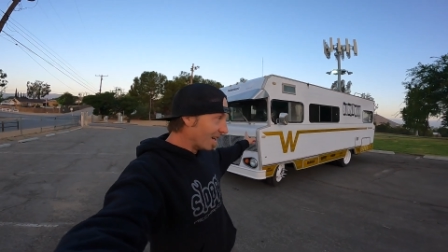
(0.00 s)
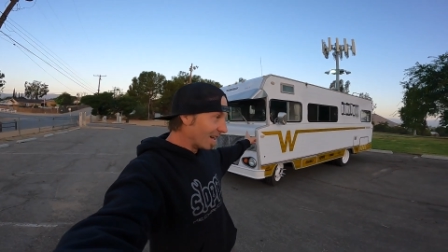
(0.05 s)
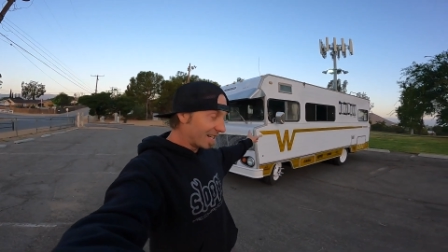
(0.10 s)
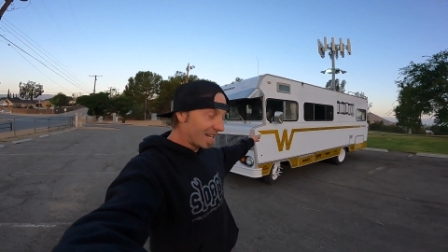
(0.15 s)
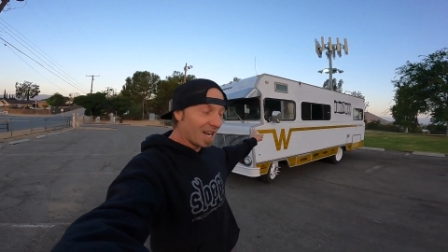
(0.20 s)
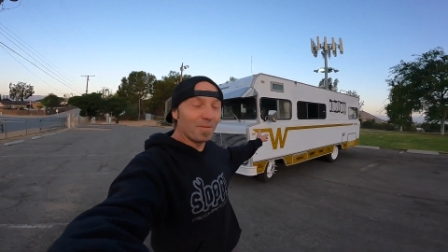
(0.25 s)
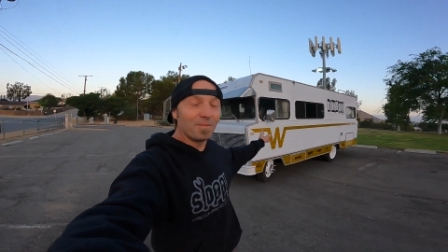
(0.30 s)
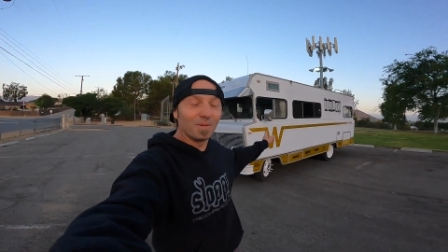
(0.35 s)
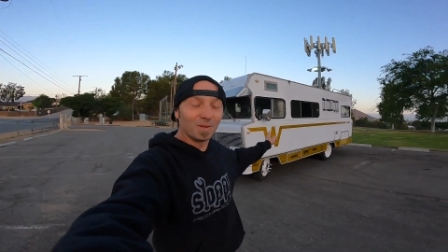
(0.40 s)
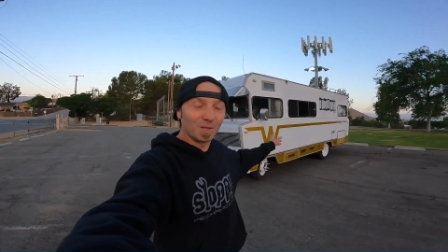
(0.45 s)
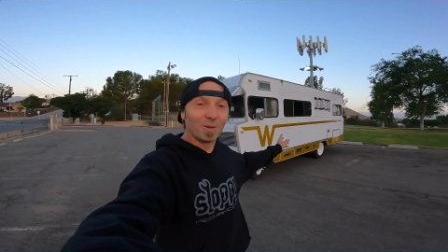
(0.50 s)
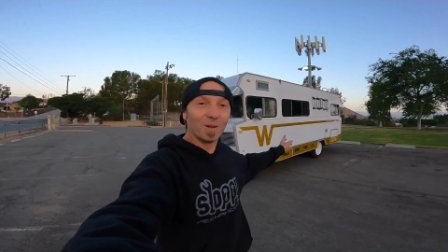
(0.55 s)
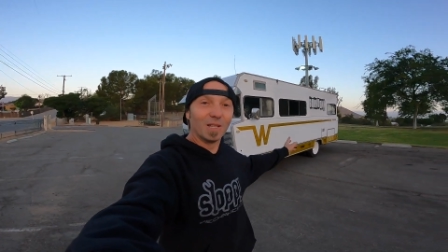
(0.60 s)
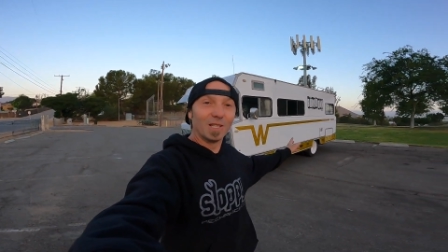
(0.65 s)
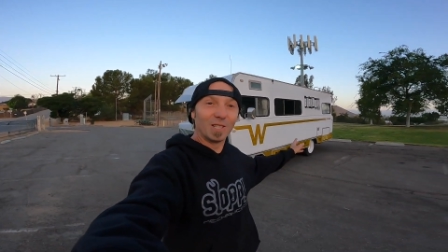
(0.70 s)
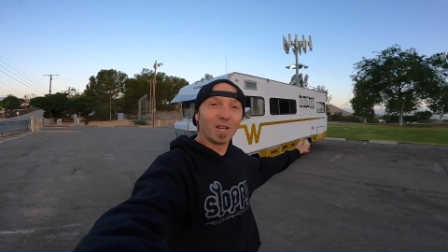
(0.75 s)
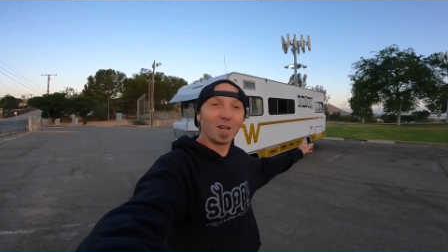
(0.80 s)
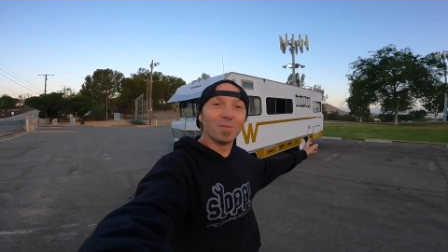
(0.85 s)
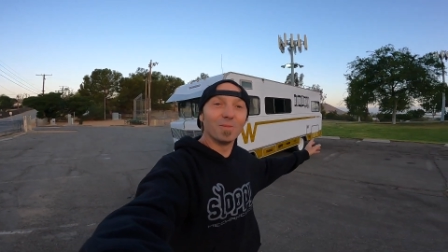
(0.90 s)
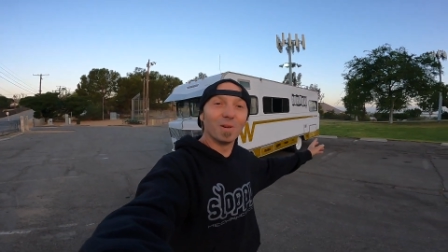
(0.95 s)
a couple
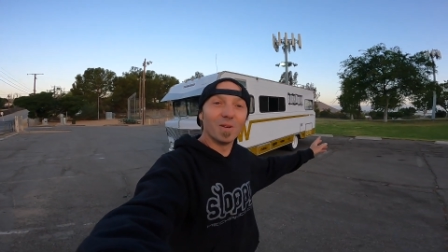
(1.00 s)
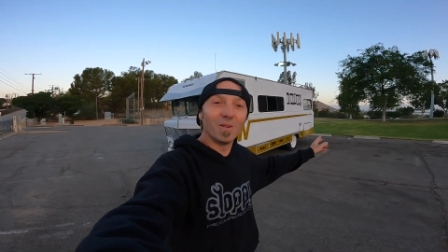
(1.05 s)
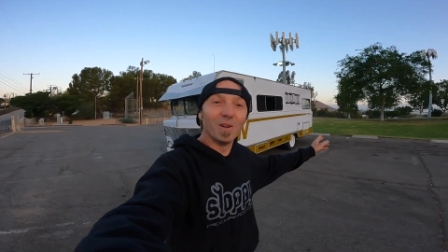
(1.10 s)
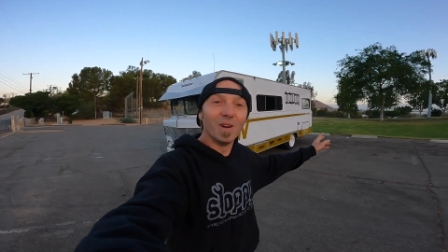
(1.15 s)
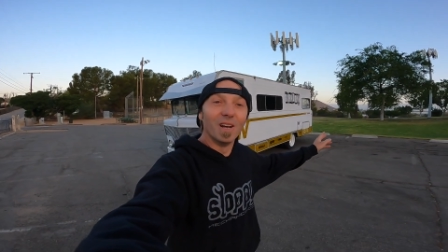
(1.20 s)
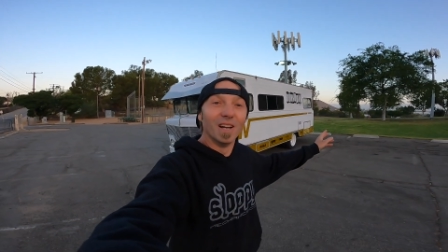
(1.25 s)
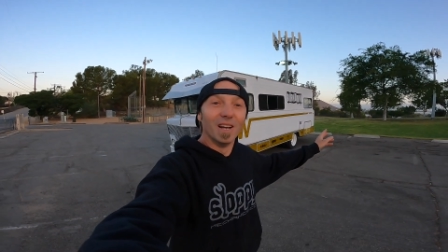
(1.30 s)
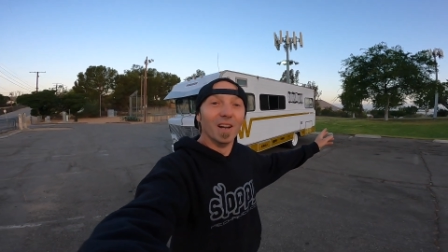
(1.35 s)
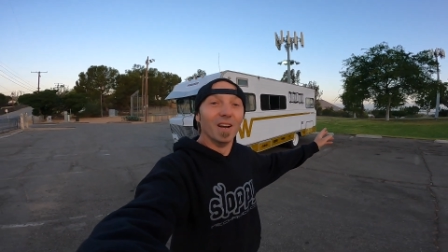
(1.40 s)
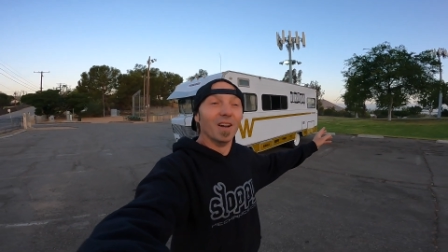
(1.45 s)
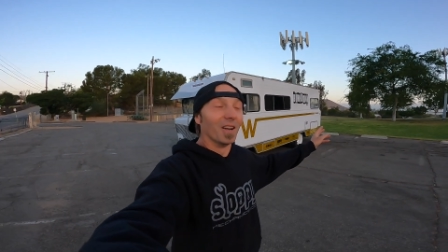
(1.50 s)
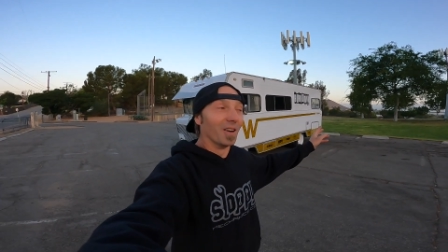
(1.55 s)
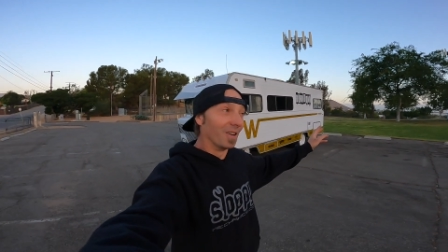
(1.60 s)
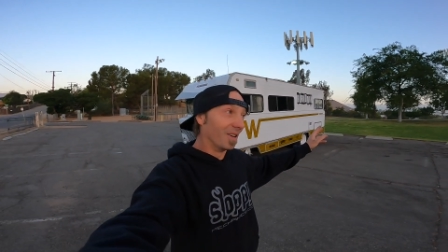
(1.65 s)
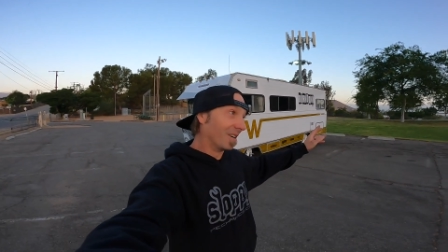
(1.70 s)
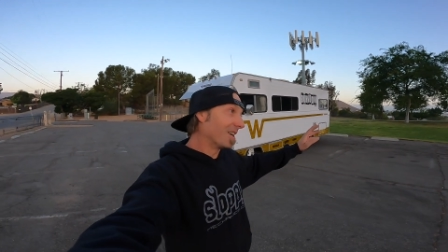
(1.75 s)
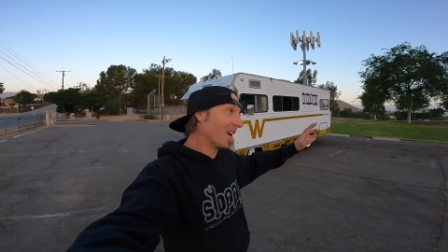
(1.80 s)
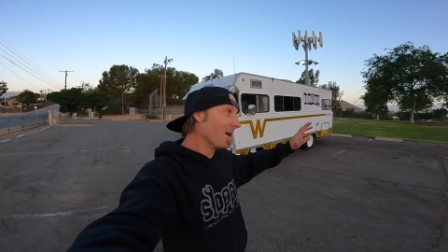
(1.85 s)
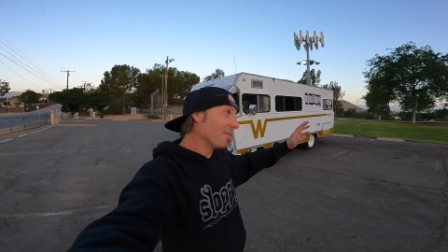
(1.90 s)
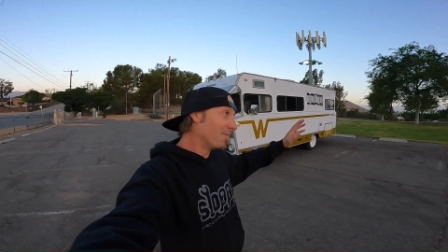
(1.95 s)
twin turbo,
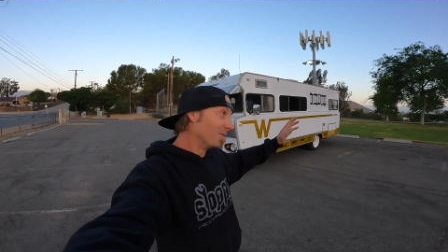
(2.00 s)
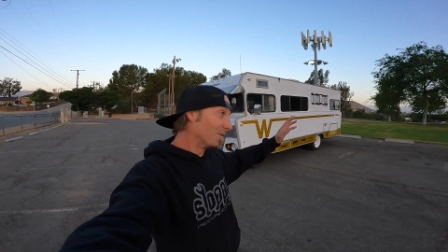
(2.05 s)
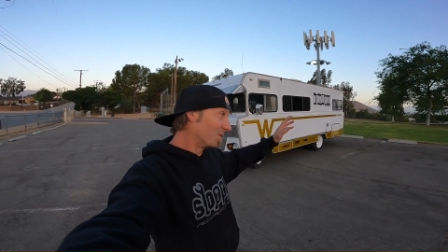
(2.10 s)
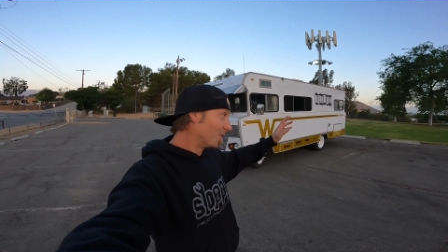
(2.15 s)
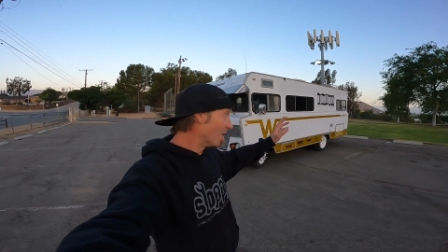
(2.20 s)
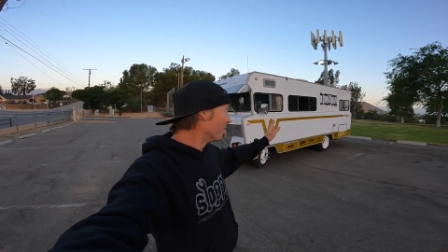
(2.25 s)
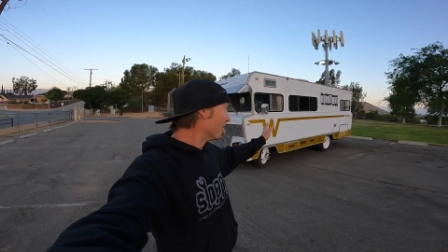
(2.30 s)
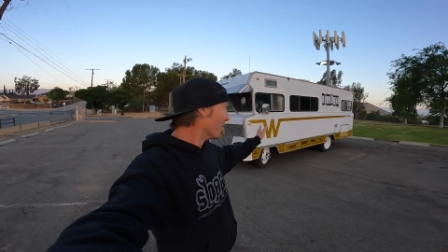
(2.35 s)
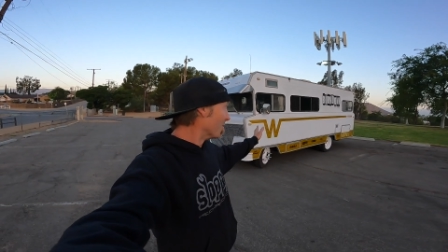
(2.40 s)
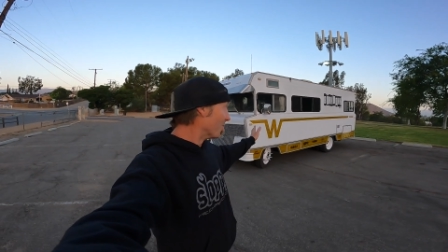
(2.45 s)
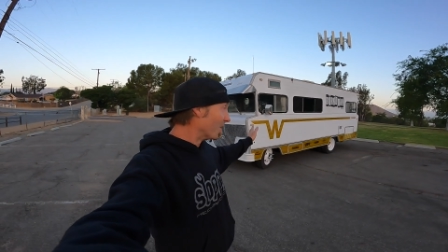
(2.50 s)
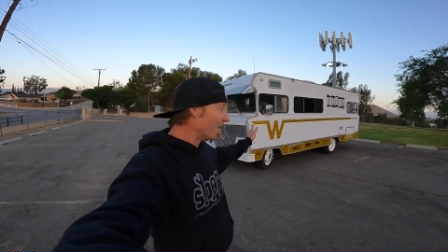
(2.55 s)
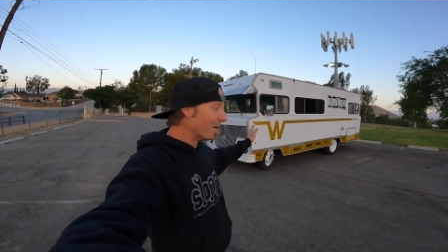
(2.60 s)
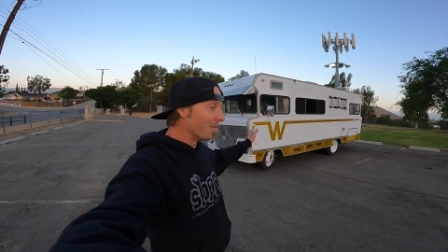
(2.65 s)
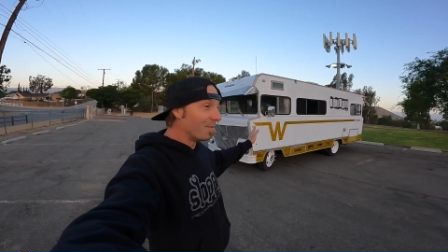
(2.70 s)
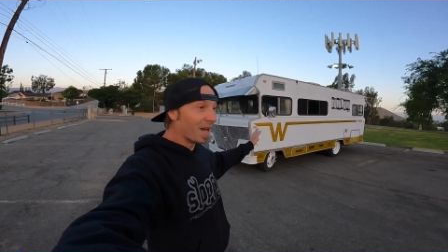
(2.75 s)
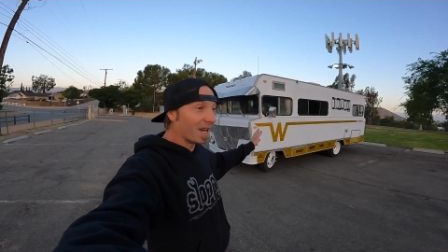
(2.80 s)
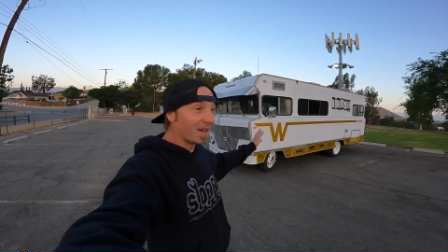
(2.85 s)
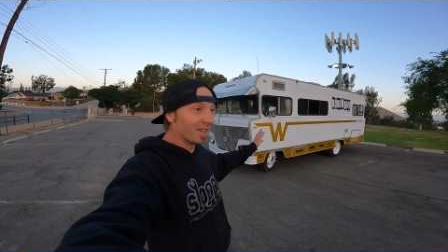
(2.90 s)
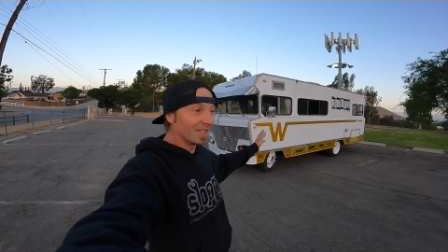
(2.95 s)
or a couple turbo
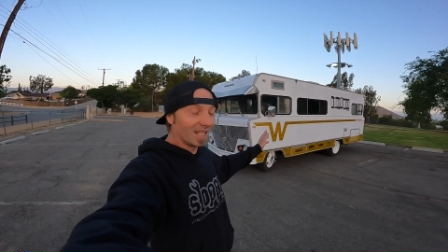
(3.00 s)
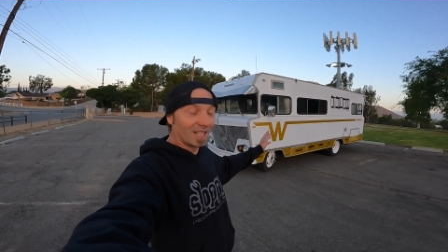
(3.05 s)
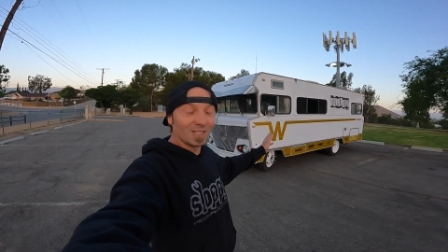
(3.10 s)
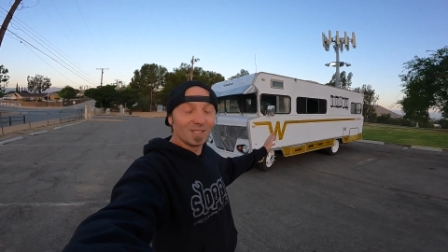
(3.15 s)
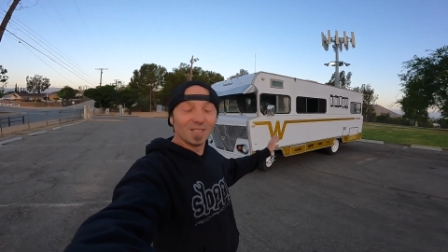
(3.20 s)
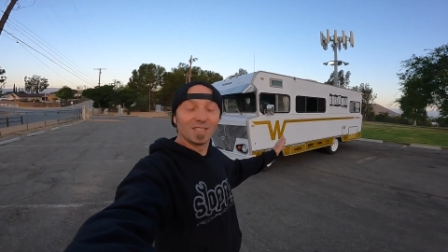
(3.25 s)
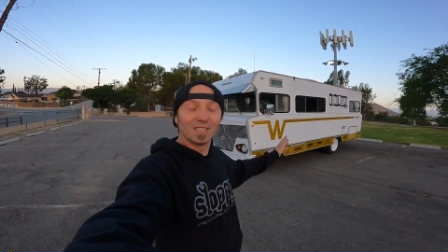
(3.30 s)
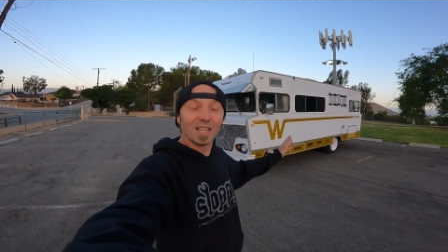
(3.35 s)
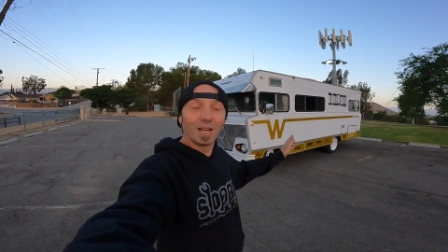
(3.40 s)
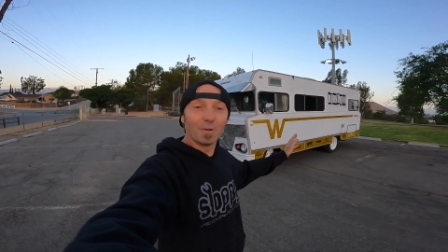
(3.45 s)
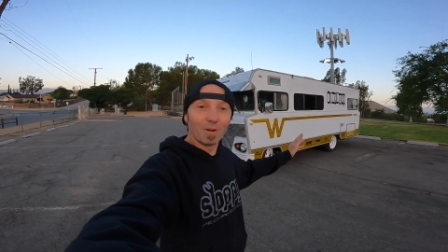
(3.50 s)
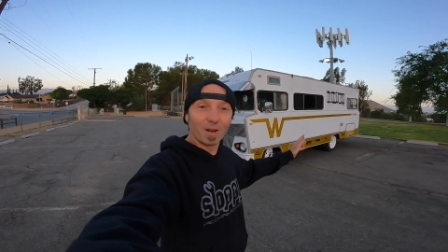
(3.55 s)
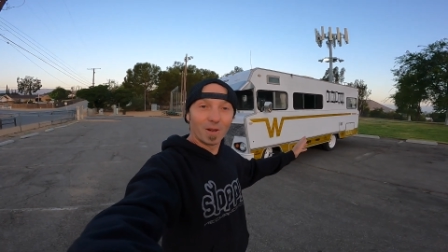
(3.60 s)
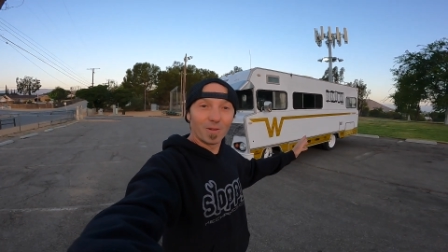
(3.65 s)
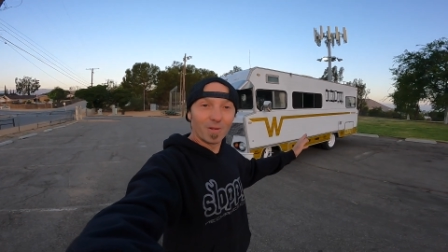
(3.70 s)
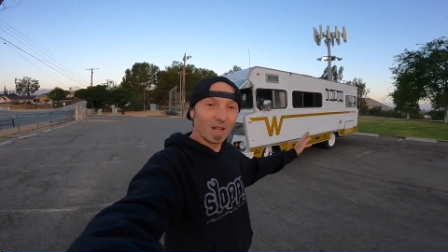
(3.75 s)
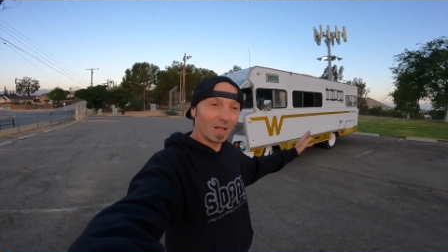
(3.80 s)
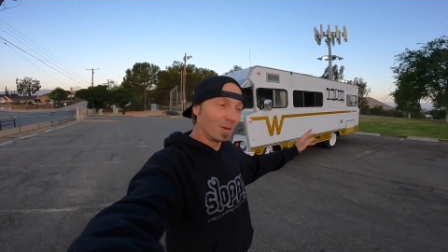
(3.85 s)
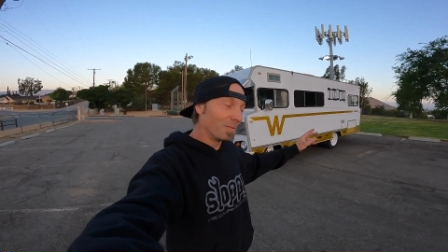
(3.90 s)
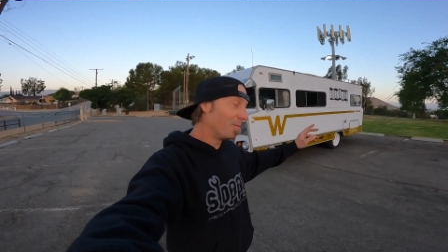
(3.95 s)
Winnebagos, I should say,
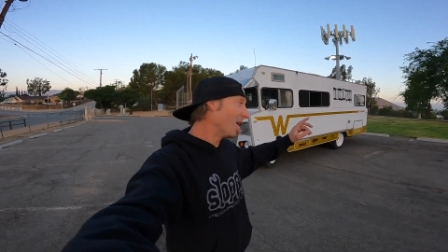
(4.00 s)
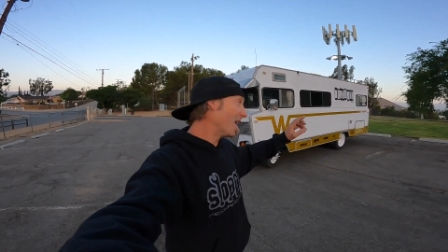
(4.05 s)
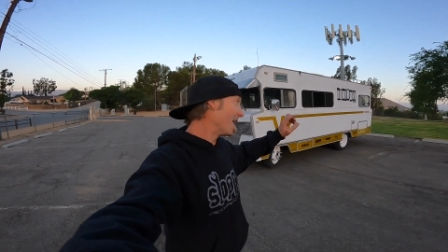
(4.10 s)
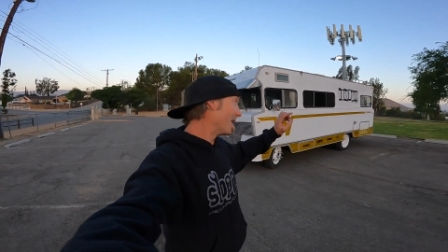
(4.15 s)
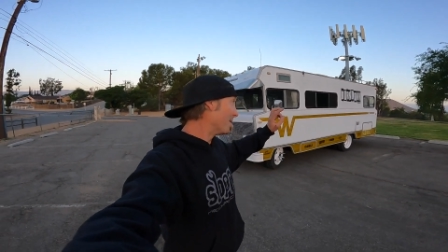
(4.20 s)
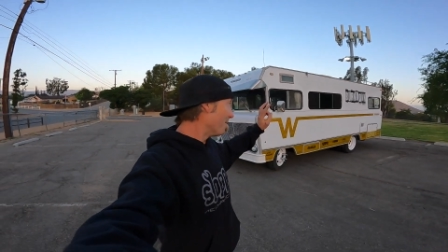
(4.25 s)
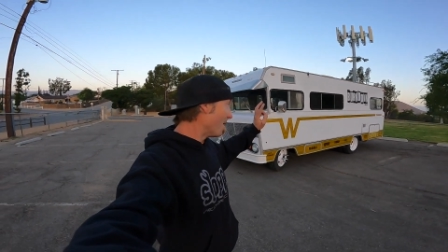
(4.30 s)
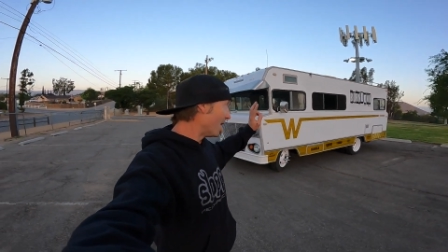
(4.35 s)
running around the planet.